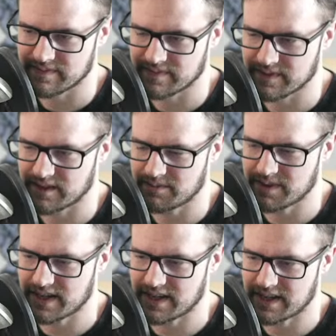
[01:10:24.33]
I'll make
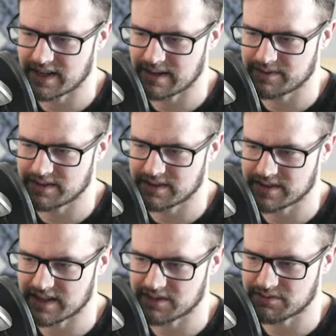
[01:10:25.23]
it get up to
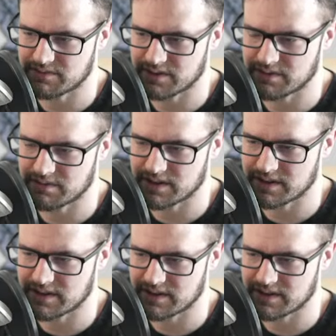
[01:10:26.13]
size really quickly.